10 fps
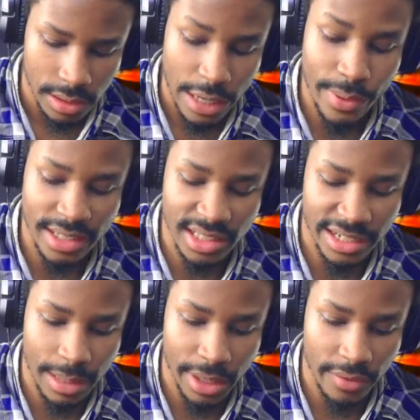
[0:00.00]
He waited till I
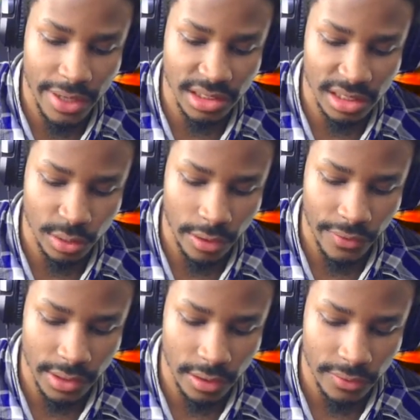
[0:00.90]
got my evasion out the way.
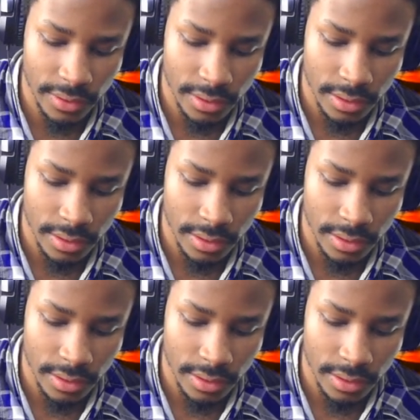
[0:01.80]
Fair enough.